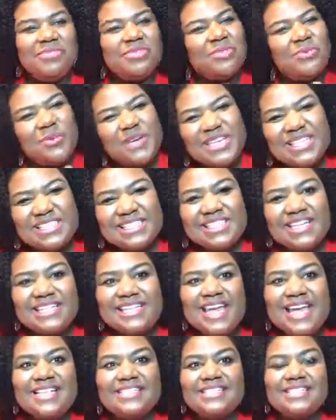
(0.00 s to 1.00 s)
3
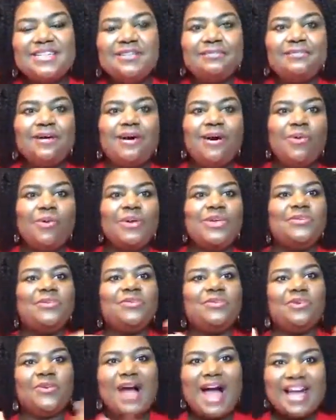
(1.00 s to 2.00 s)
Sundays in a row, we
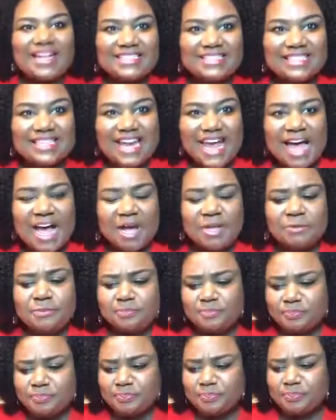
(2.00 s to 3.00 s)
rocked it out.
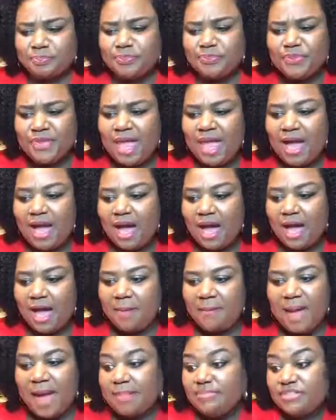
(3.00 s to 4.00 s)

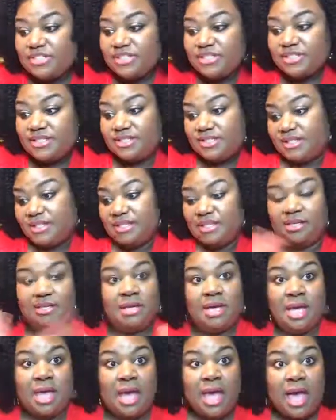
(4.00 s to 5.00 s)
I'm just
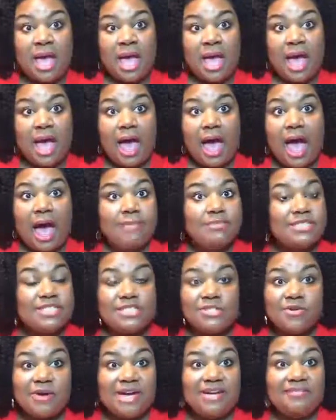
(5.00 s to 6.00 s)

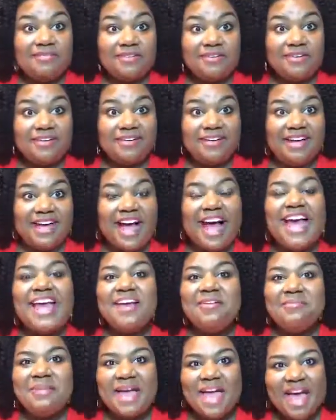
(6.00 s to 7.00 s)
grateful. I
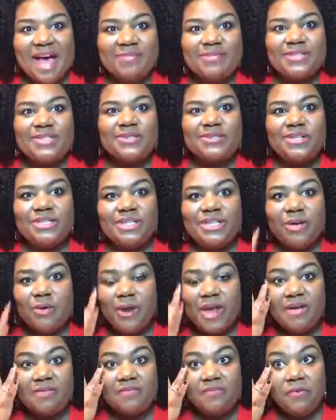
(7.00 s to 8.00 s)
am absolutely
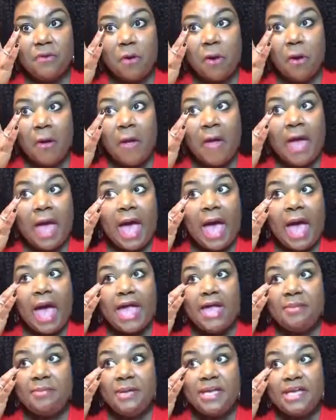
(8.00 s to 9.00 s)
grateful.
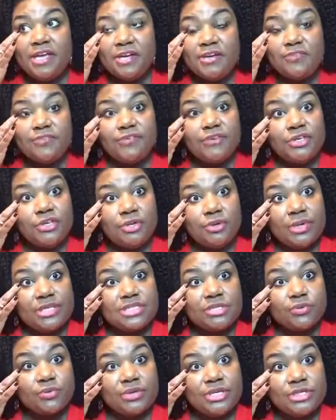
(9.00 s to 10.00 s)
I am here for you
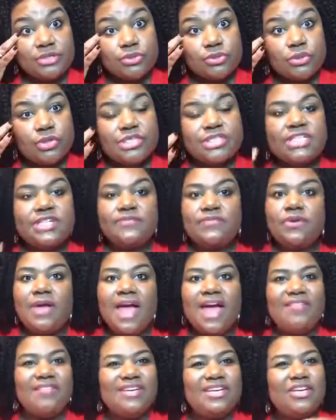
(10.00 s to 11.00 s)
as a resource. If you
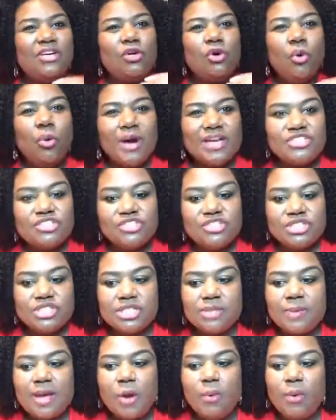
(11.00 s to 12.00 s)
have any
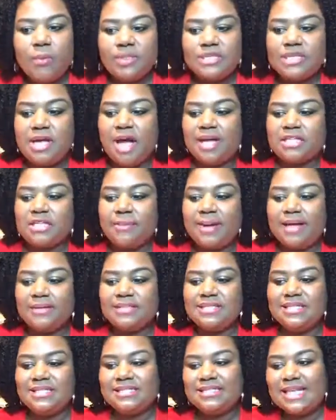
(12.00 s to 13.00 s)
questions about what we talked
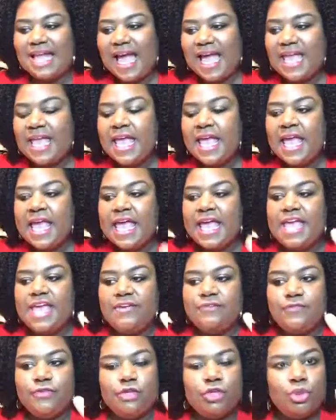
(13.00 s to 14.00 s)
about tonight,
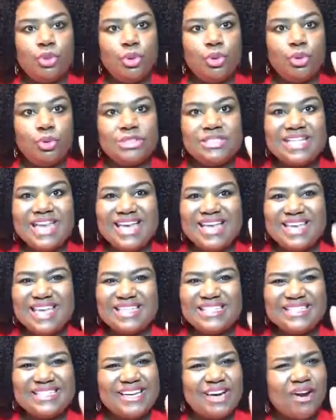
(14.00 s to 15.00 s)
if you say,
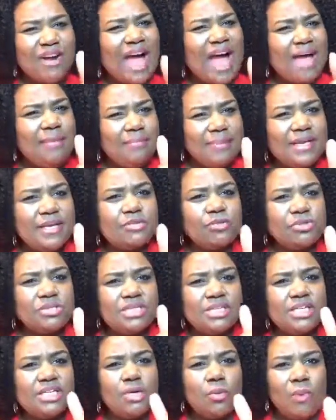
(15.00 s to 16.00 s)
yes, Tara, I'd be
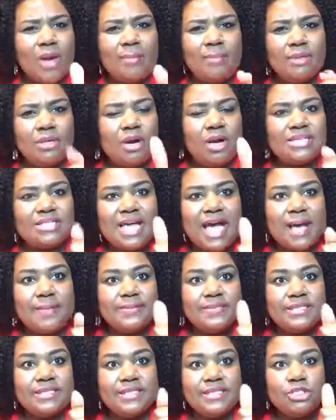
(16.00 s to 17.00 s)
interested in a webinar
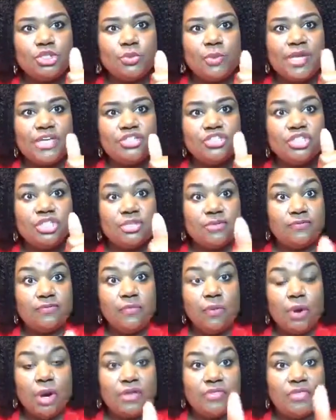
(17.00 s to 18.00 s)
type situation
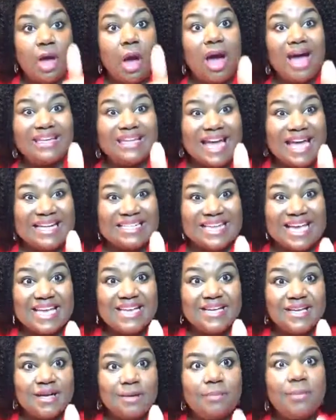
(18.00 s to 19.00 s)
for the online
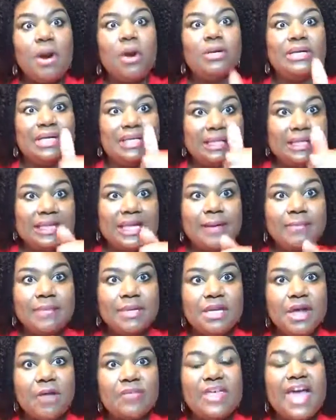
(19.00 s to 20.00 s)
dating component, let
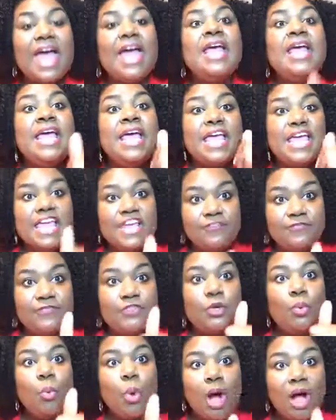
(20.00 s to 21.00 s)
me know that. If
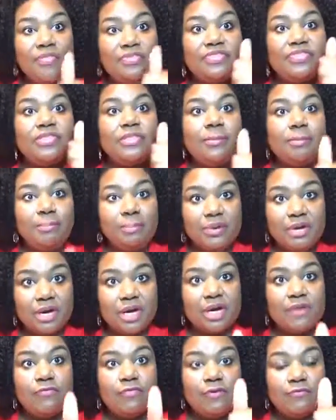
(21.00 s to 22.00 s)
you want the
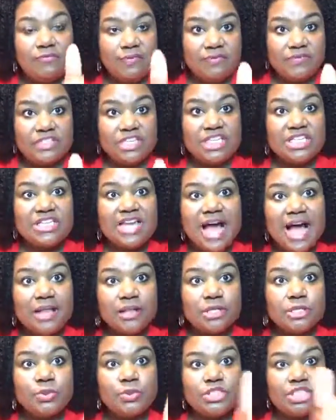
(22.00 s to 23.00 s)
book for
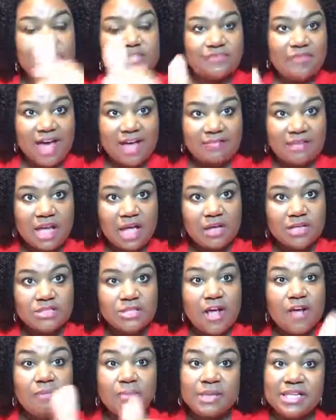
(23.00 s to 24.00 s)
$15, which is $5
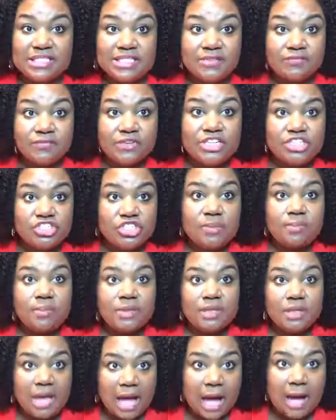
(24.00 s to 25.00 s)
off plus the free
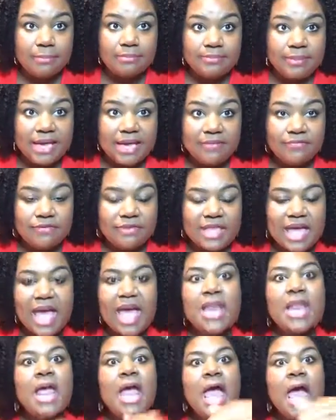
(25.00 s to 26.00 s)
shipping, I'm paying for
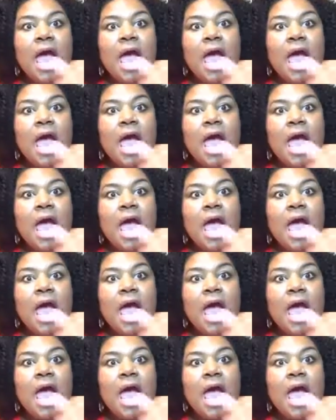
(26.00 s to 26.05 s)
that.